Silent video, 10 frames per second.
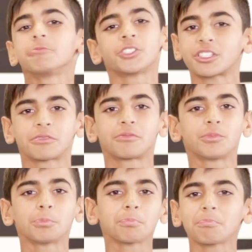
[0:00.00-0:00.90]
just
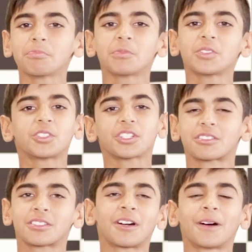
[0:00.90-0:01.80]

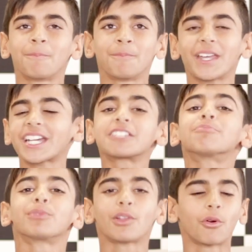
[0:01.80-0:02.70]
just um,
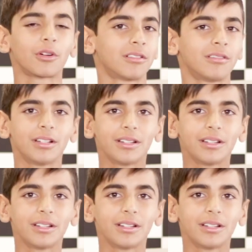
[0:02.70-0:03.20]
explore.